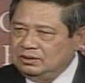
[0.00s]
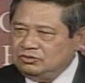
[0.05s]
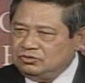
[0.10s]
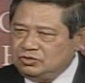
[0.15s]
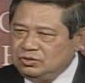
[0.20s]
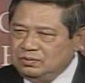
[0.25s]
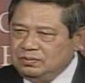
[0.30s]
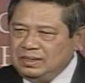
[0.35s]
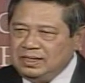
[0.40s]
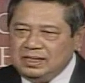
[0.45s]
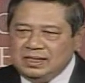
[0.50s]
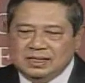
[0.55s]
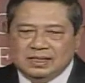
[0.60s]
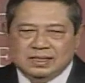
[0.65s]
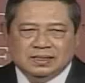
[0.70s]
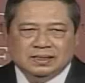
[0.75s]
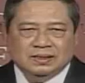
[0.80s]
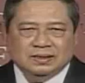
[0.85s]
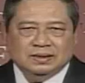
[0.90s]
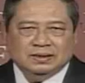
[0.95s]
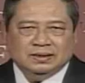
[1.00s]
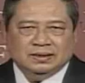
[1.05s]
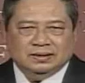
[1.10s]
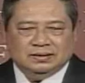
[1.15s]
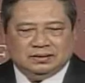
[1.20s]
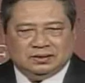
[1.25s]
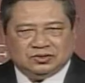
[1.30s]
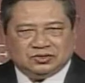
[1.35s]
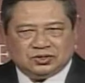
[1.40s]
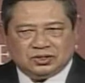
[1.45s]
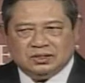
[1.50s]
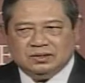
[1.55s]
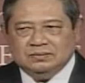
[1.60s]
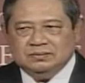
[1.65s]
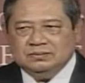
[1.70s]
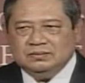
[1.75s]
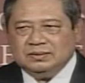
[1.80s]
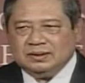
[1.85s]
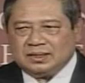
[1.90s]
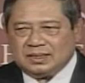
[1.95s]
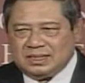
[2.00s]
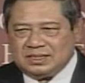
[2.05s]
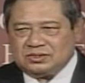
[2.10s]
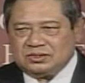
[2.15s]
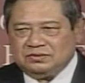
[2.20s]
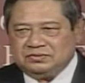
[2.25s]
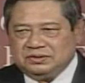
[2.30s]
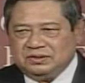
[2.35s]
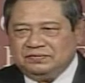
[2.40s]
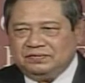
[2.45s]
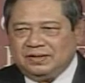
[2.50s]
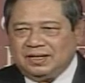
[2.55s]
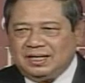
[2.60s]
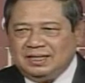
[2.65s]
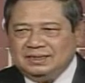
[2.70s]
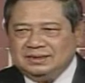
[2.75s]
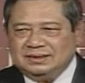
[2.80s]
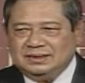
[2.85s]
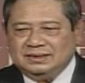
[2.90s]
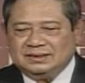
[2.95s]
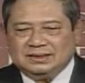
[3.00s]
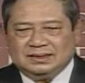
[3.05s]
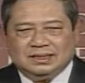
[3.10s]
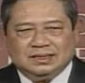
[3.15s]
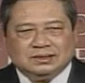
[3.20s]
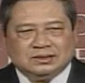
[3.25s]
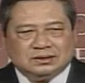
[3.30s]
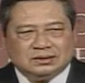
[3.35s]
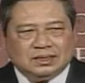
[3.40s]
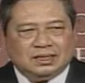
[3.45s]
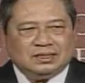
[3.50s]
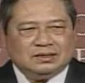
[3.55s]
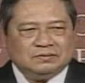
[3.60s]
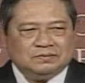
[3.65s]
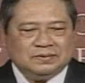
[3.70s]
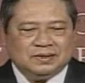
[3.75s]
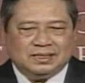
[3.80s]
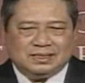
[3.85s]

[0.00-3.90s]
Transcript: To me, the term clash of civilization itself